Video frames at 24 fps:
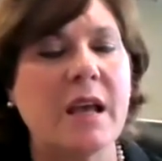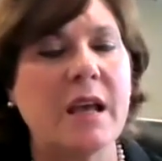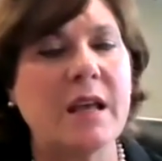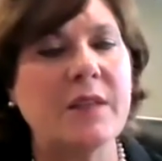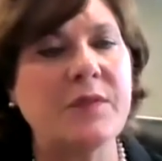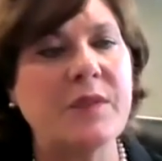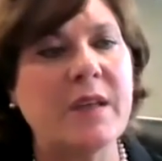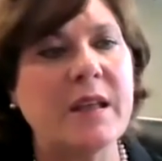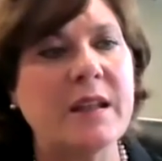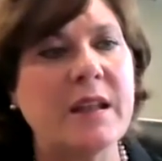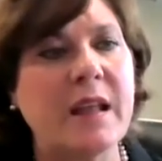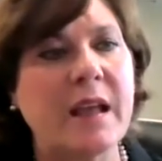
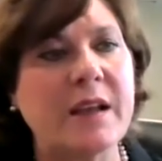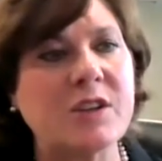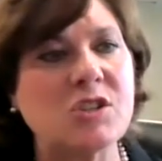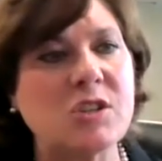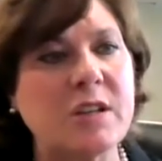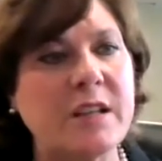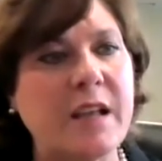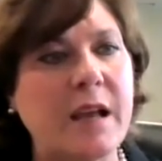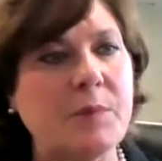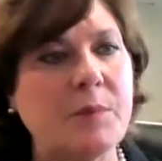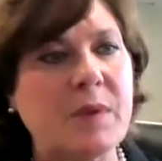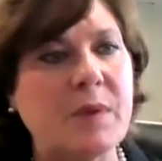And then
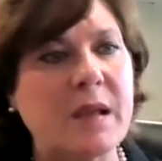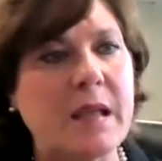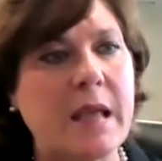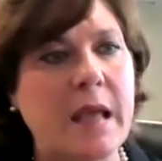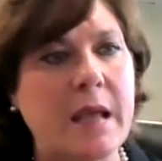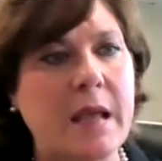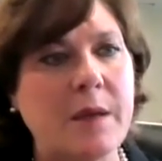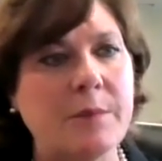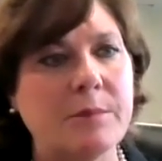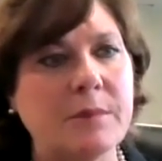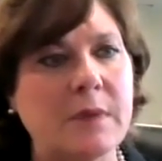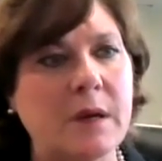actually I
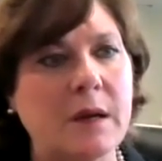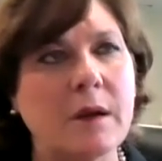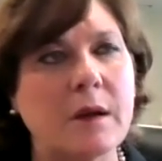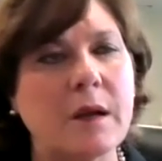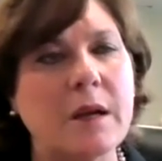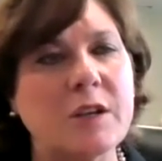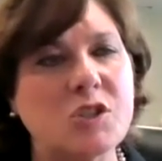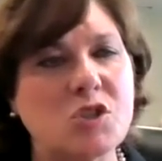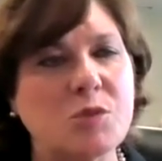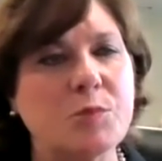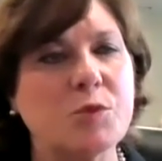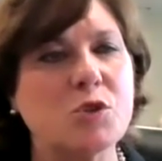became a
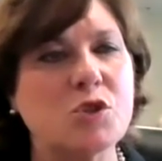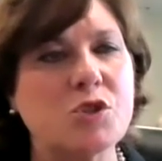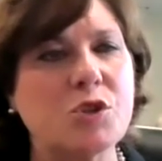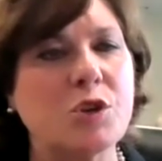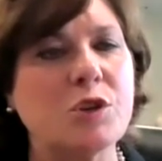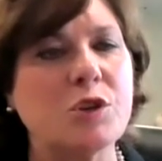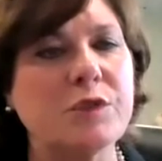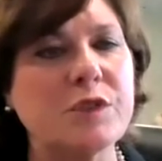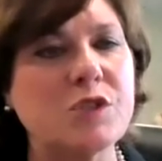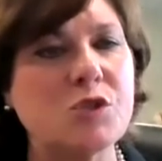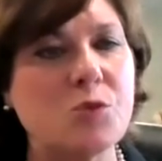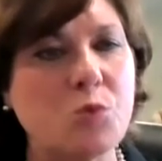customer
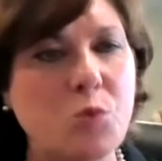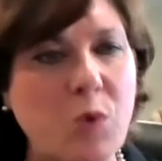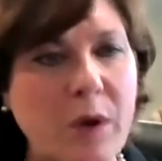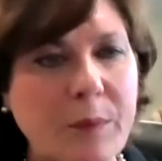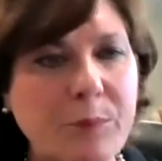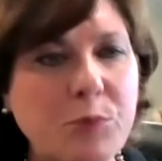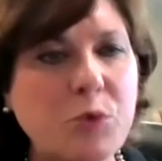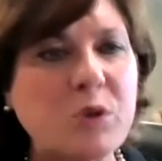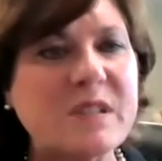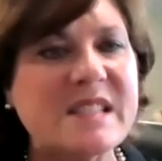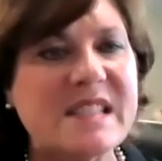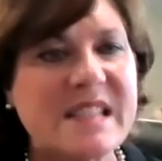service
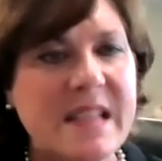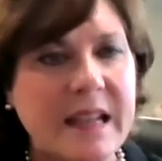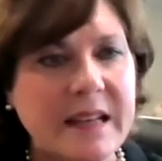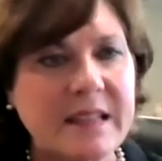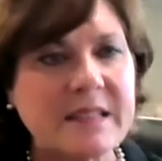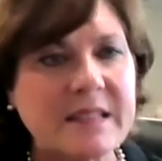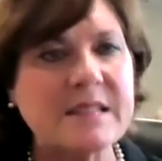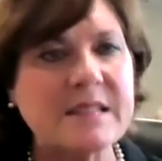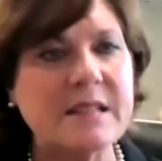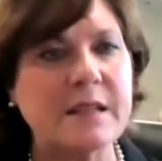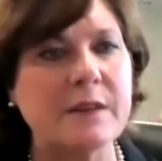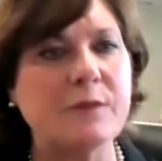
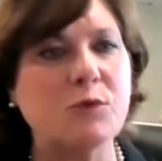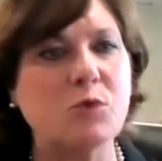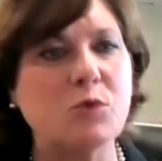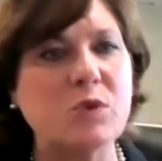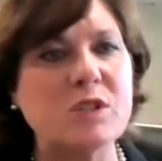representative,